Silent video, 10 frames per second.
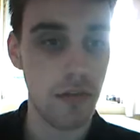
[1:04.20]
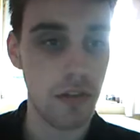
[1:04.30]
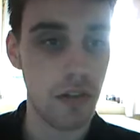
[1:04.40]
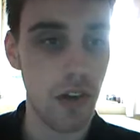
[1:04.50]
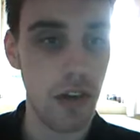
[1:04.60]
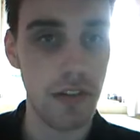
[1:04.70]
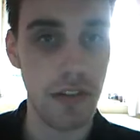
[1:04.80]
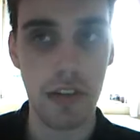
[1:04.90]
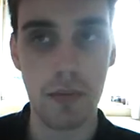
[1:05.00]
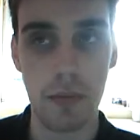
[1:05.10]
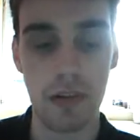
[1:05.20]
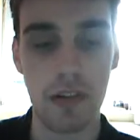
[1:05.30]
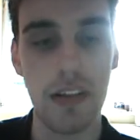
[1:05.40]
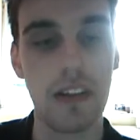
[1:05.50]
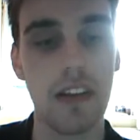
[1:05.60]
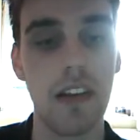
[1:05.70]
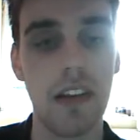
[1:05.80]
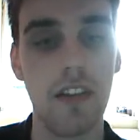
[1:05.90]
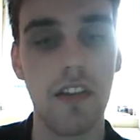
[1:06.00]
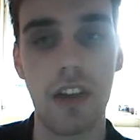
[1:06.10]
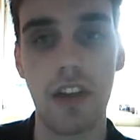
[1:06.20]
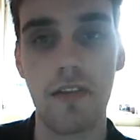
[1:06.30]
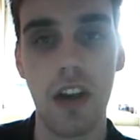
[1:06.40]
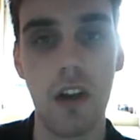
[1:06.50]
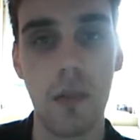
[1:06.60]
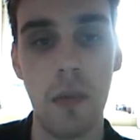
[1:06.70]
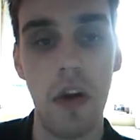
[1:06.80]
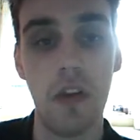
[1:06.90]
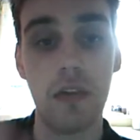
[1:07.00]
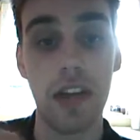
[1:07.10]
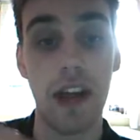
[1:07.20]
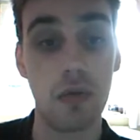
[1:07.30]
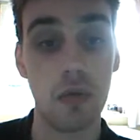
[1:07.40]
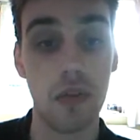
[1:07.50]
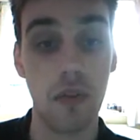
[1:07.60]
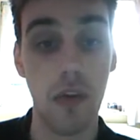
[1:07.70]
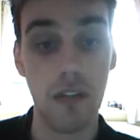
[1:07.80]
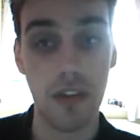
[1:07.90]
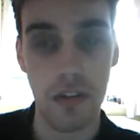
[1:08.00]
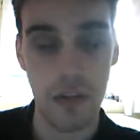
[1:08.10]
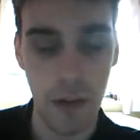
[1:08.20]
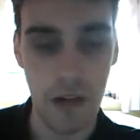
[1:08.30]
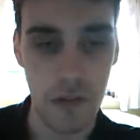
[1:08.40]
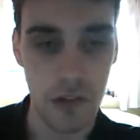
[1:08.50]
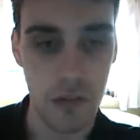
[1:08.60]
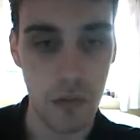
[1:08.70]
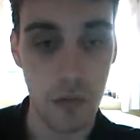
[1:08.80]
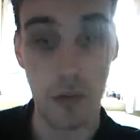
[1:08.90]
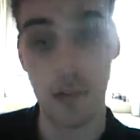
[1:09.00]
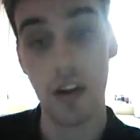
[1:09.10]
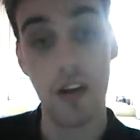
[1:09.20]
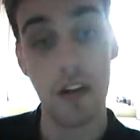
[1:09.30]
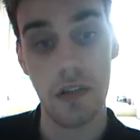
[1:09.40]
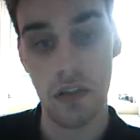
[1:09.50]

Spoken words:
for Survivor Series because you need to leave enough time for the actual Survivor Series matches, which I always